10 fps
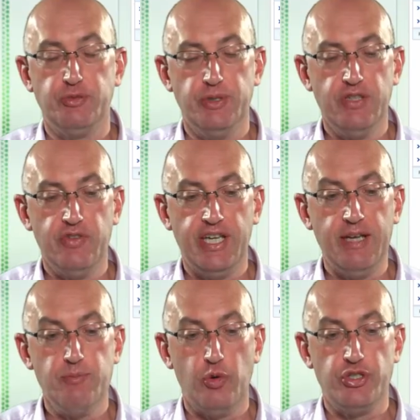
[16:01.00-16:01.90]
specific
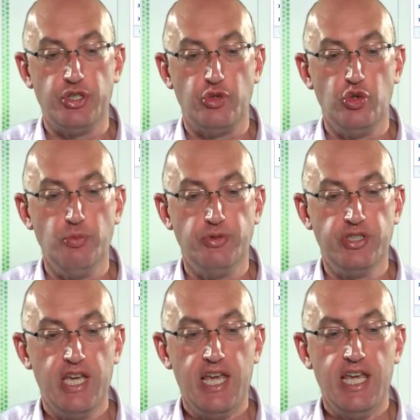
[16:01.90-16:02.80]
endpoints or groups,
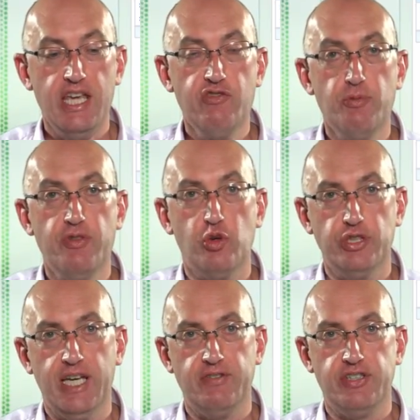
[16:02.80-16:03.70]
even before
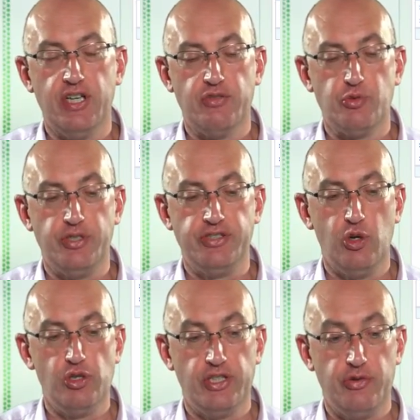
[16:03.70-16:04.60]
they have the software
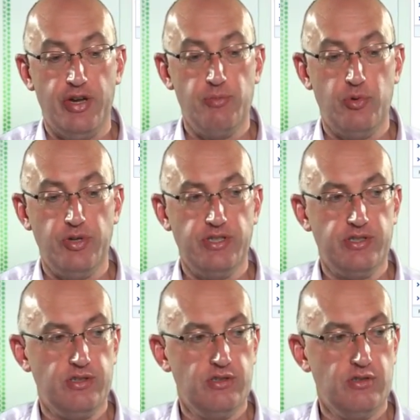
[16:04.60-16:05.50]
installed on their endpoints.